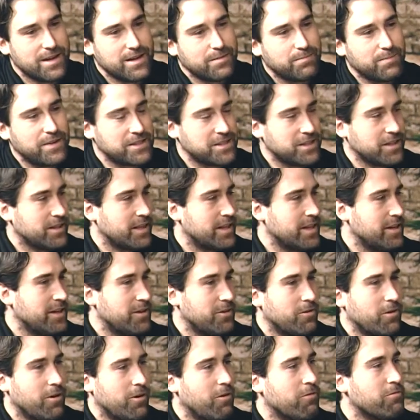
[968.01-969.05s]
basically
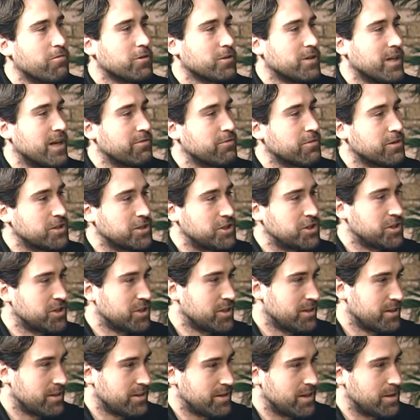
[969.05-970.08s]
over leverage
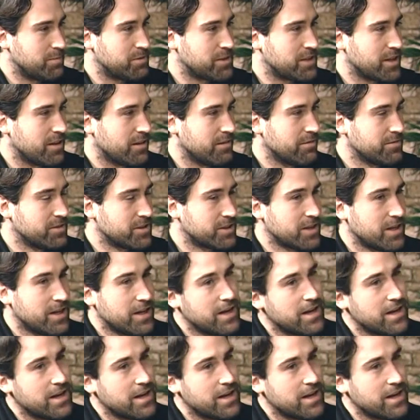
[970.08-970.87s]
themselves,